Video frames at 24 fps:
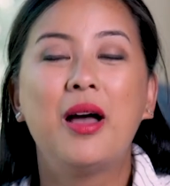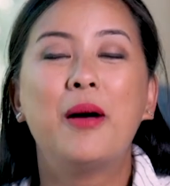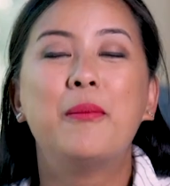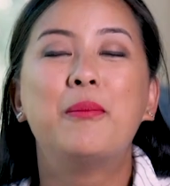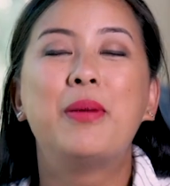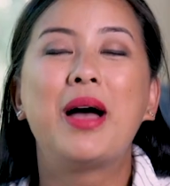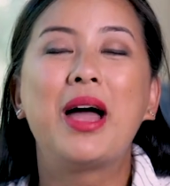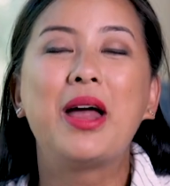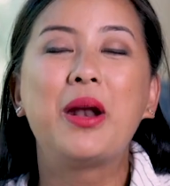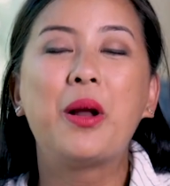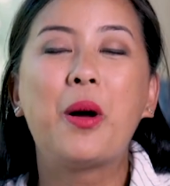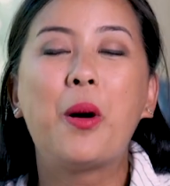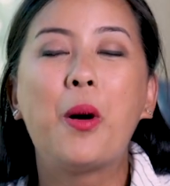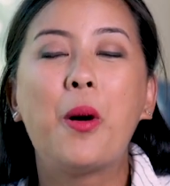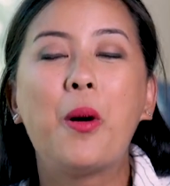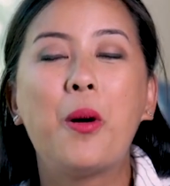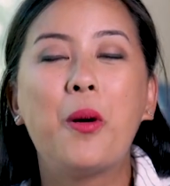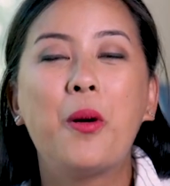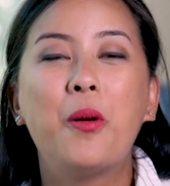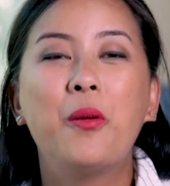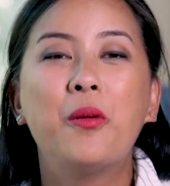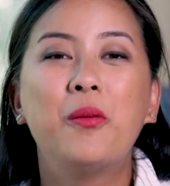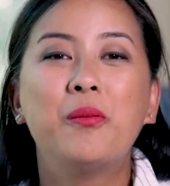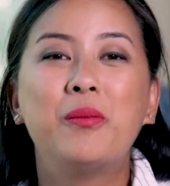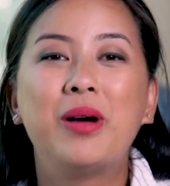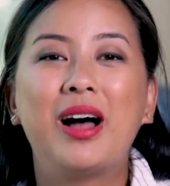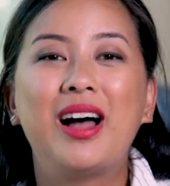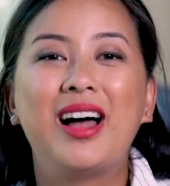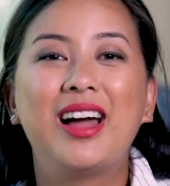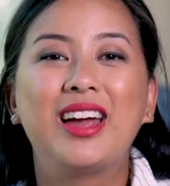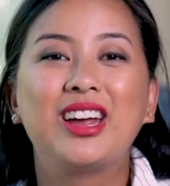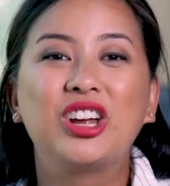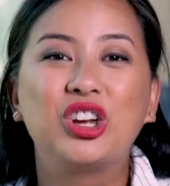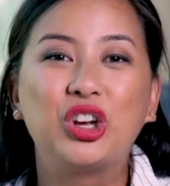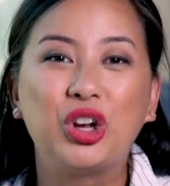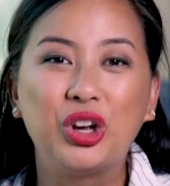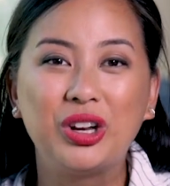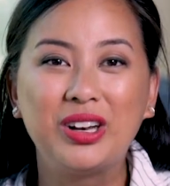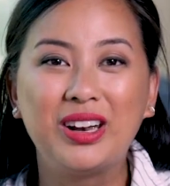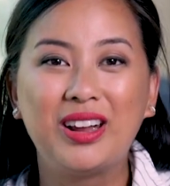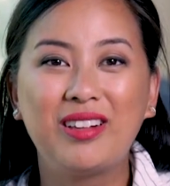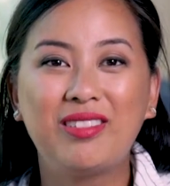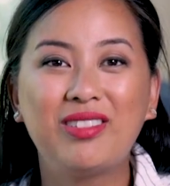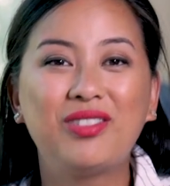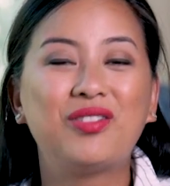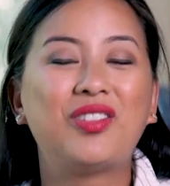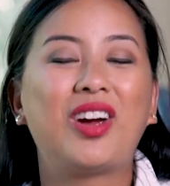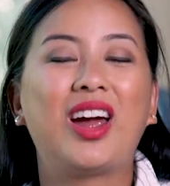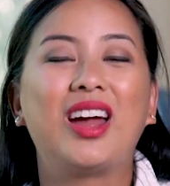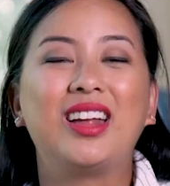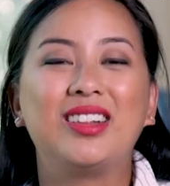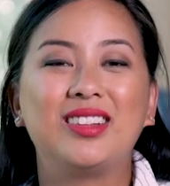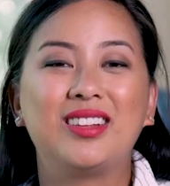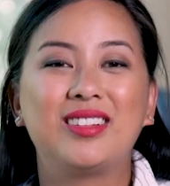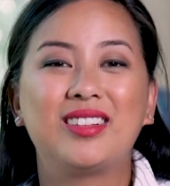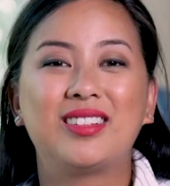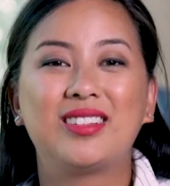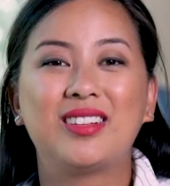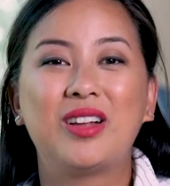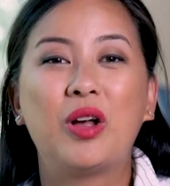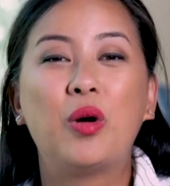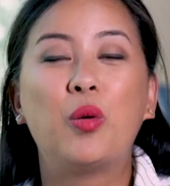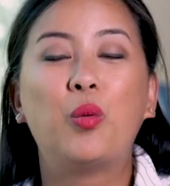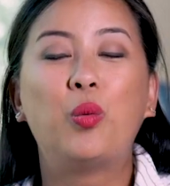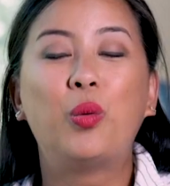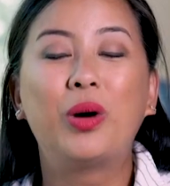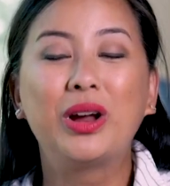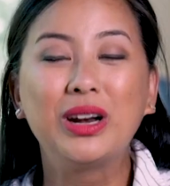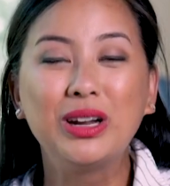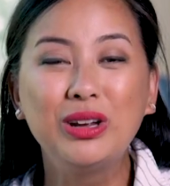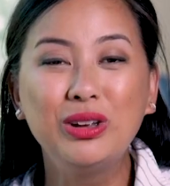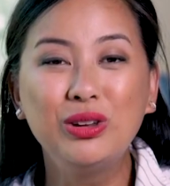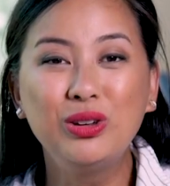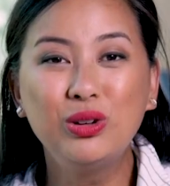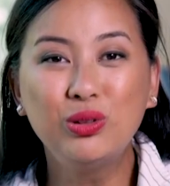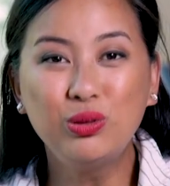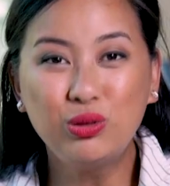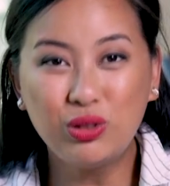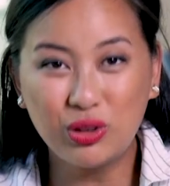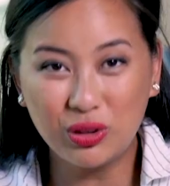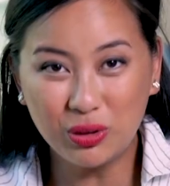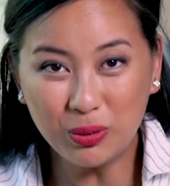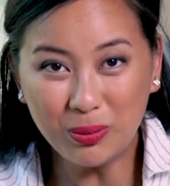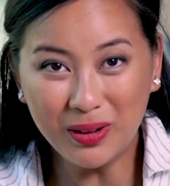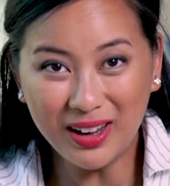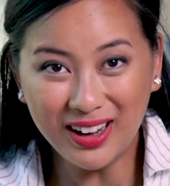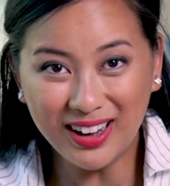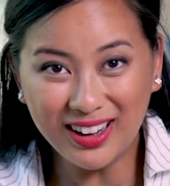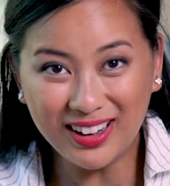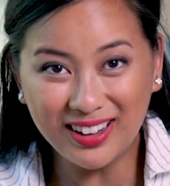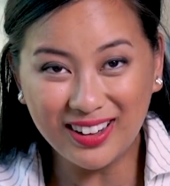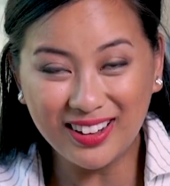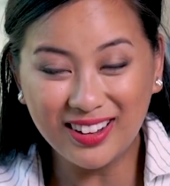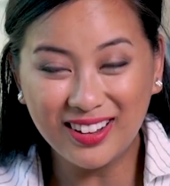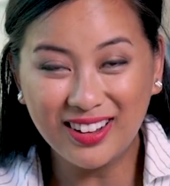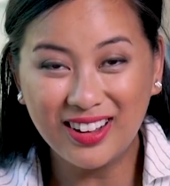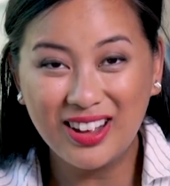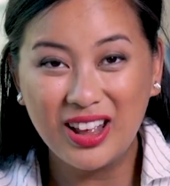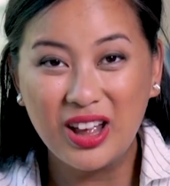But oh my goodness, friends, what are you doing?